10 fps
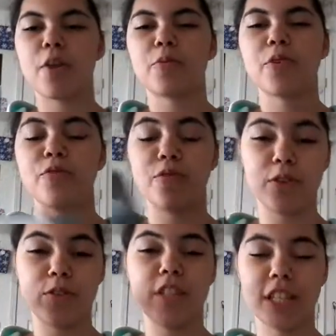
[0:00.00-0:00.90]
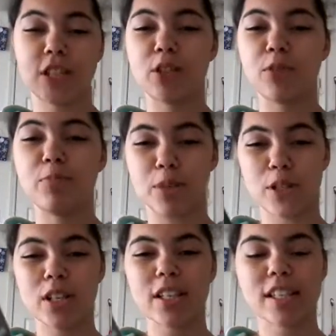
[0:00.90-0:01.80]
review these two
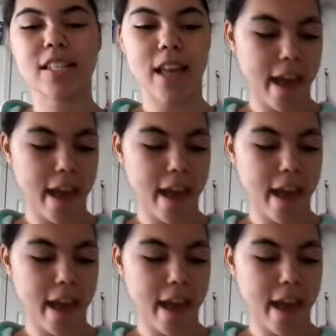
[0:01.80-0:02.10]
books,